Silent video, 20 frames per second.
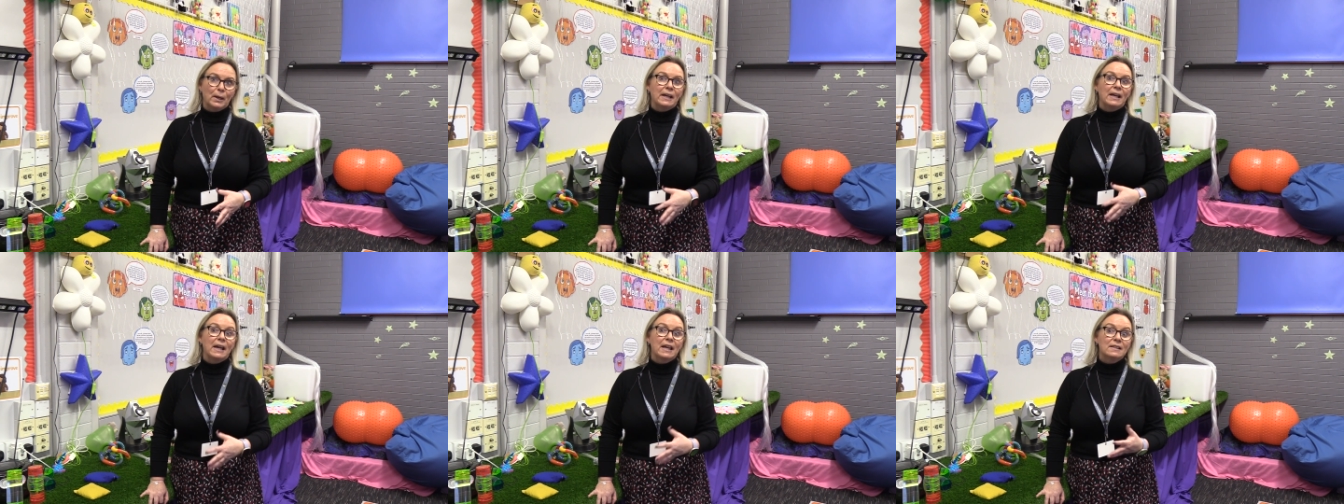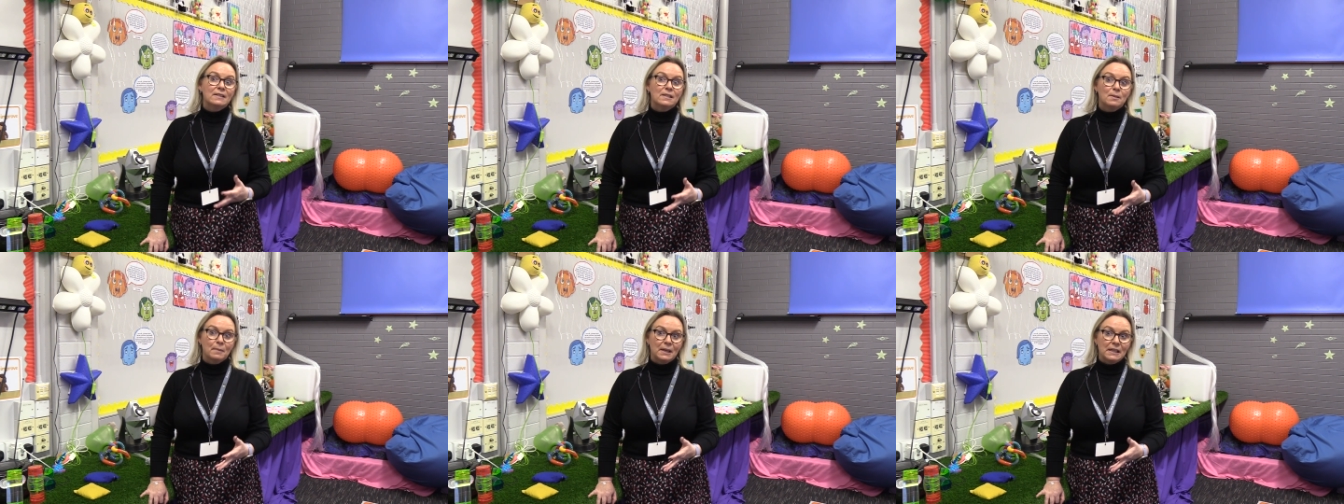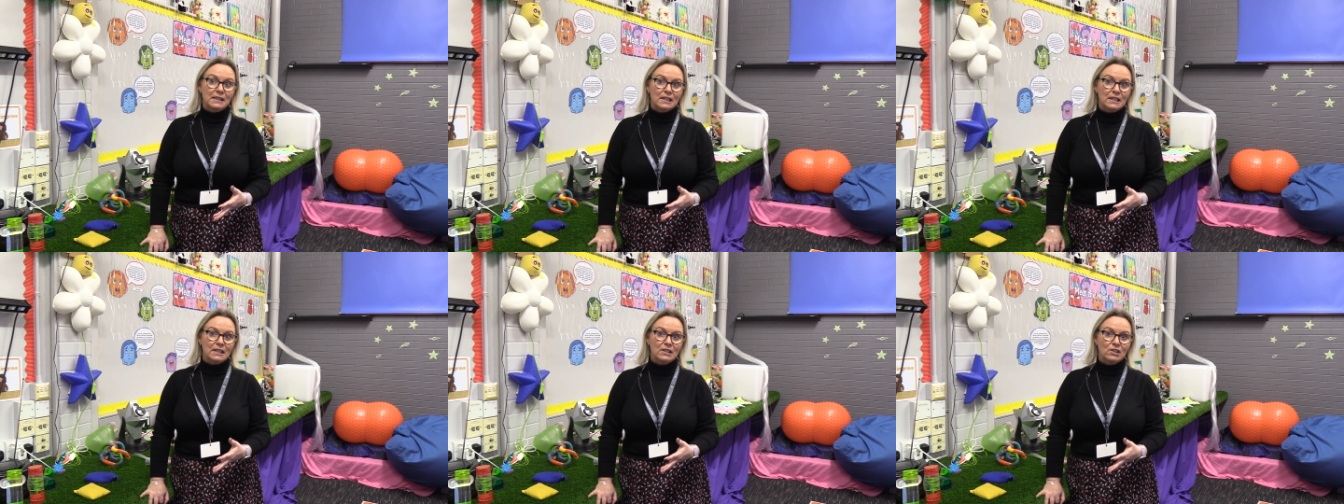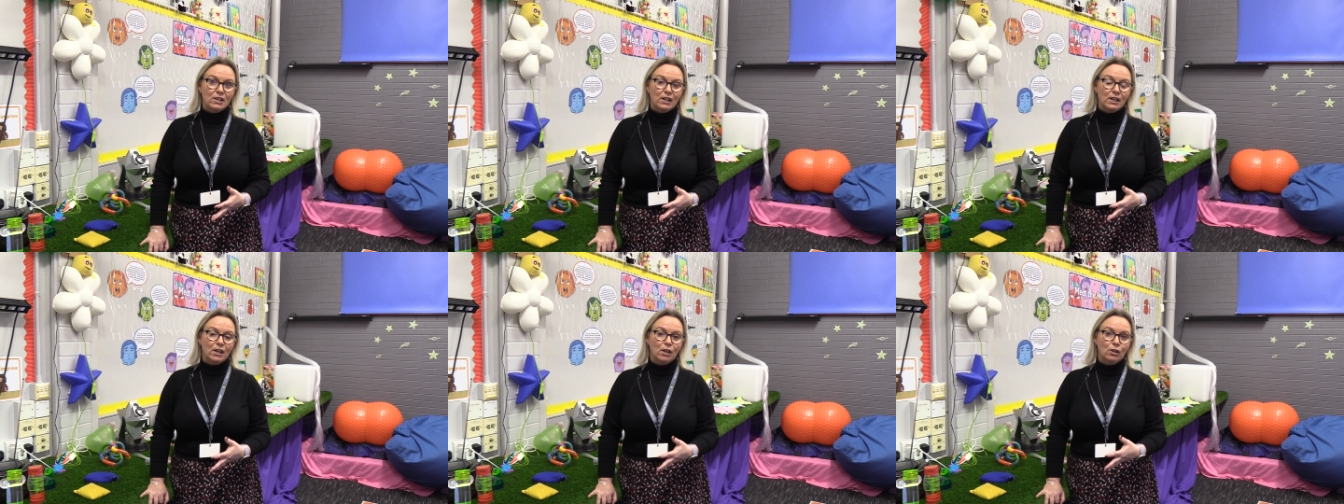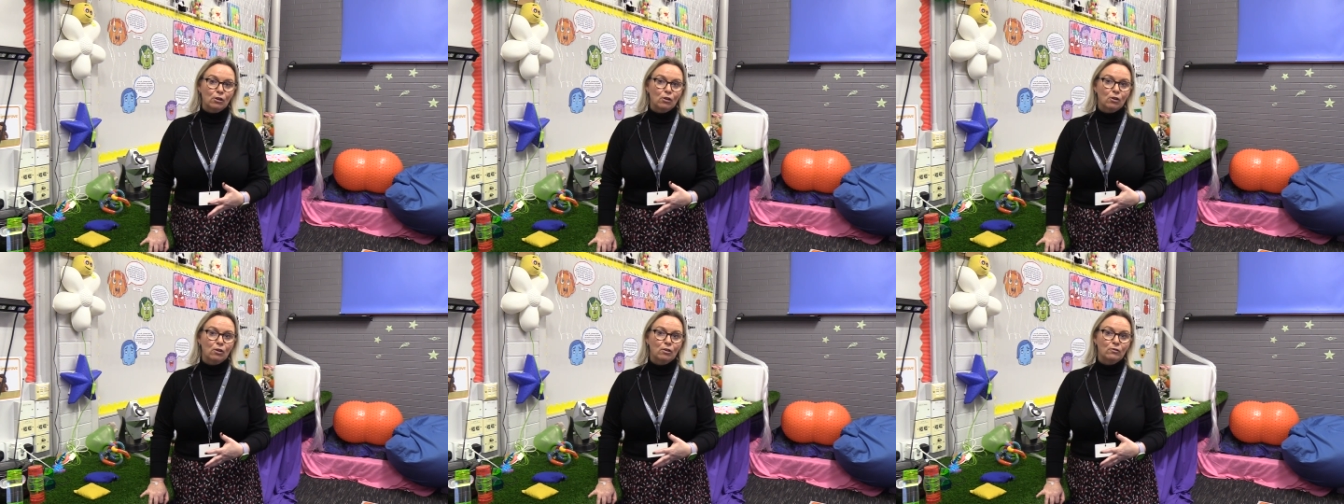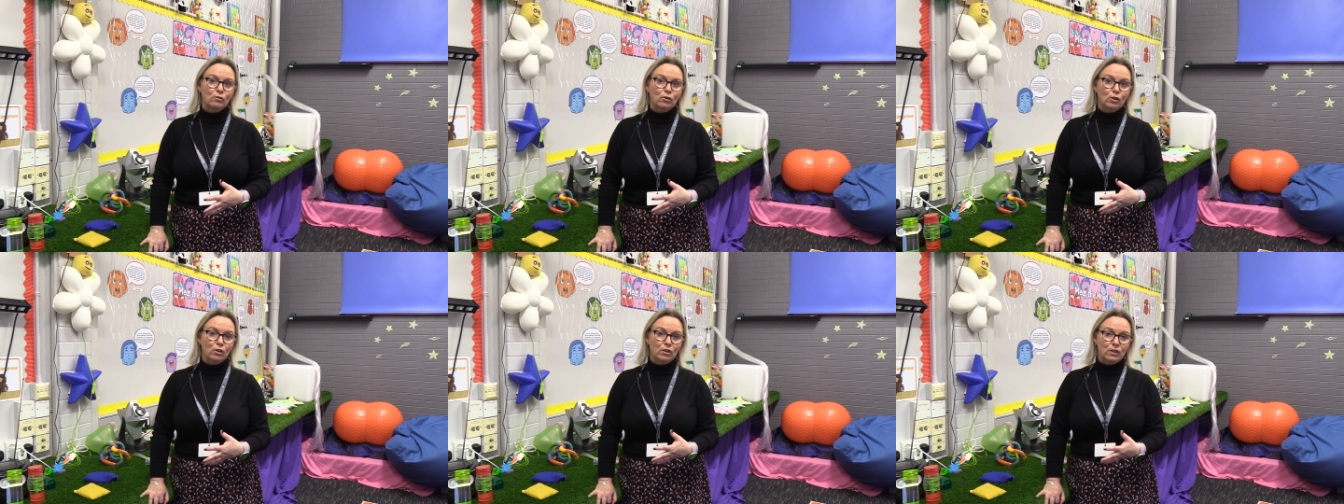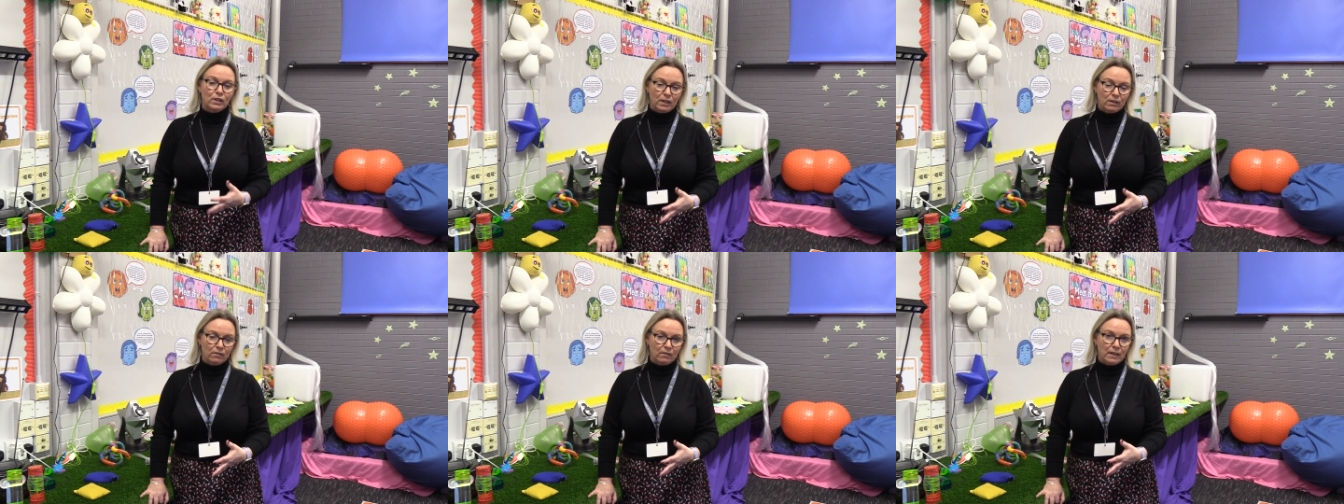into my teaching a lot of new
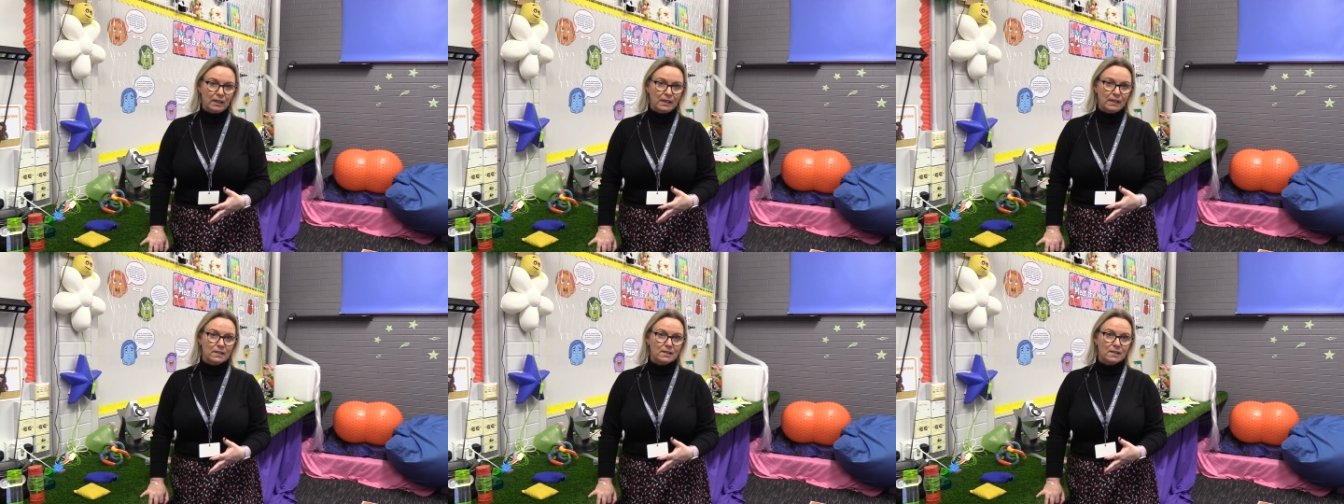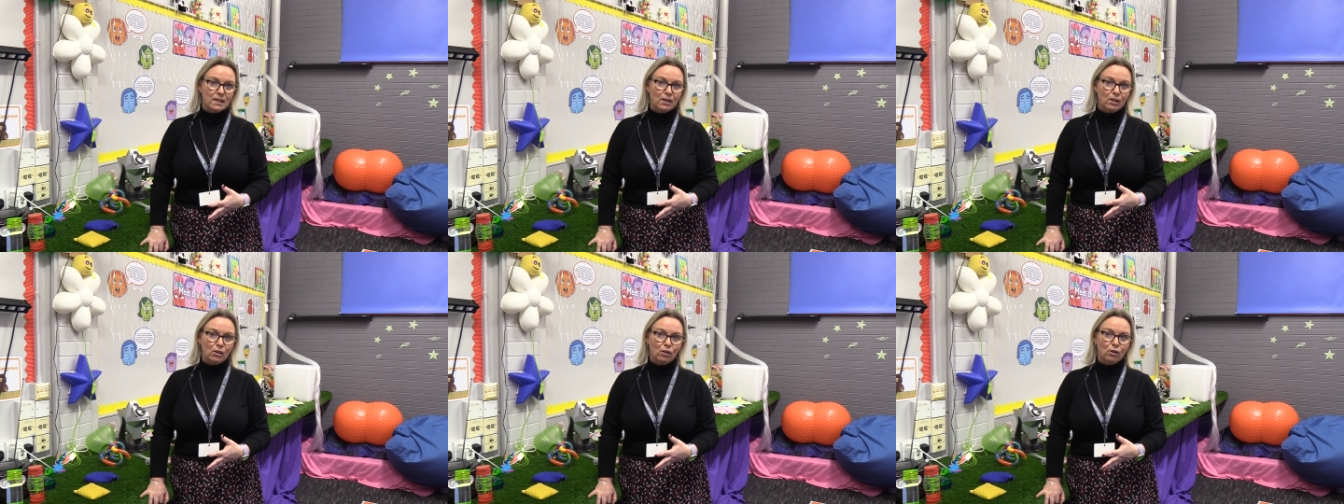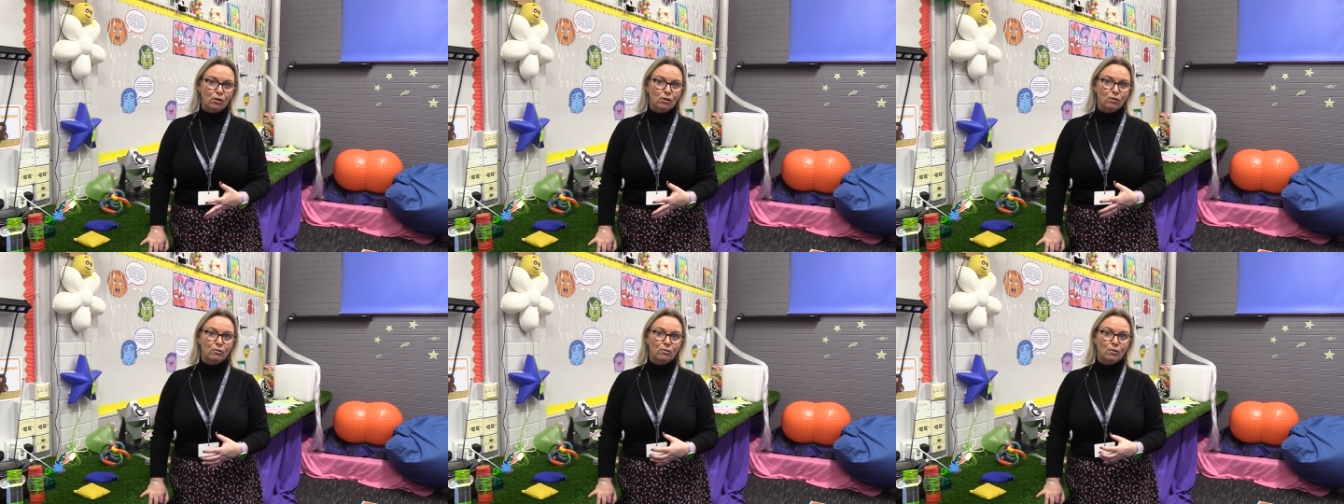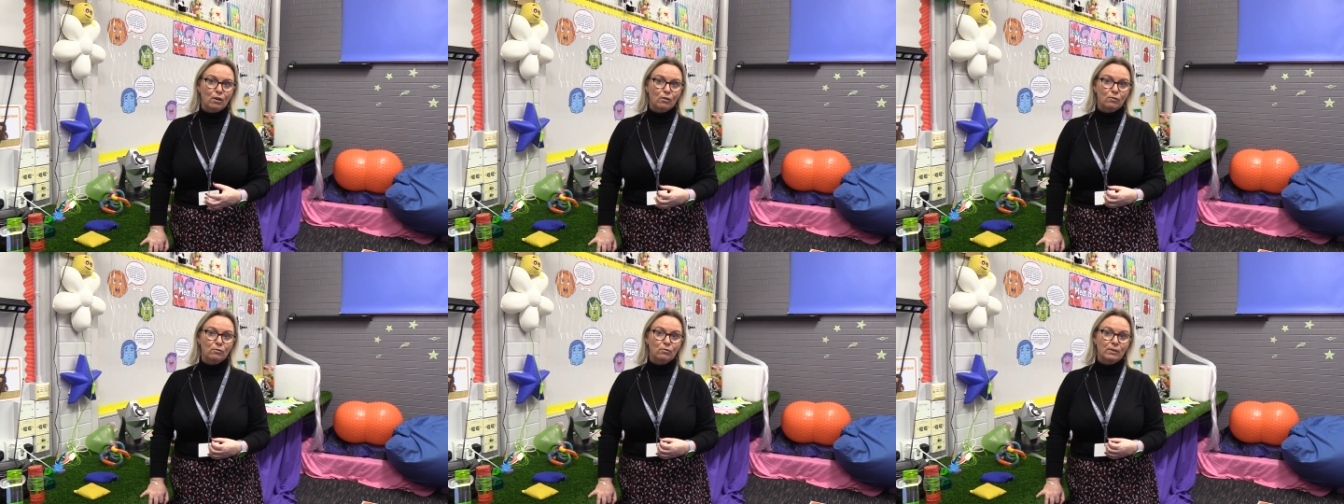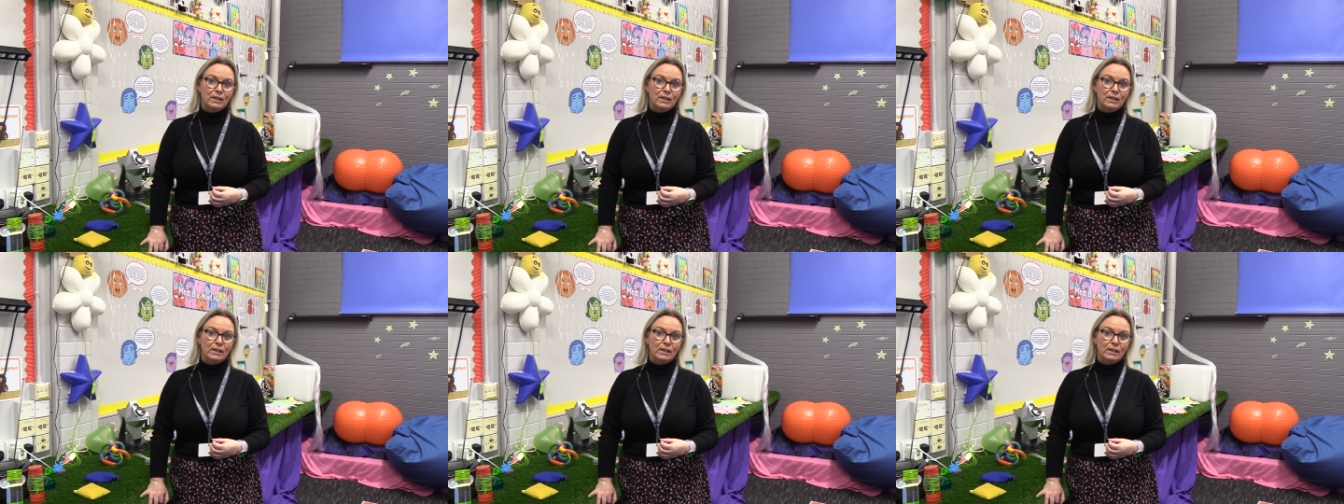theories and a lot of